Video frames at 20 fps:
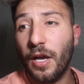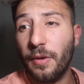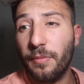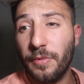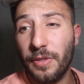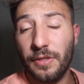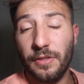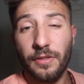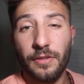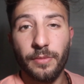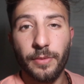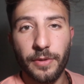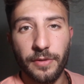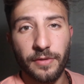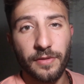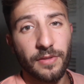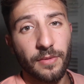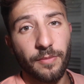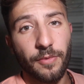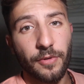I'm a little bit
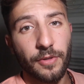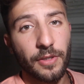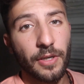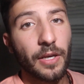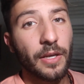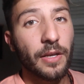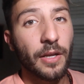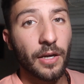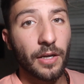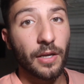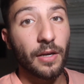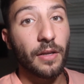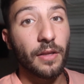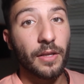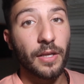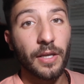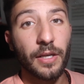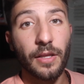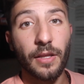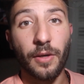disappointed, not gonna
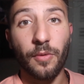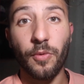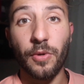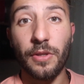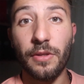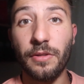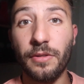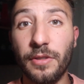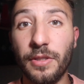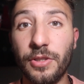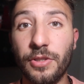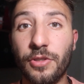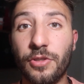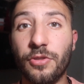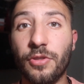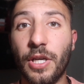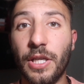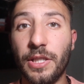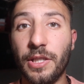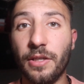lie. Like, we literally just
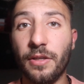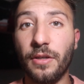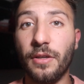tried to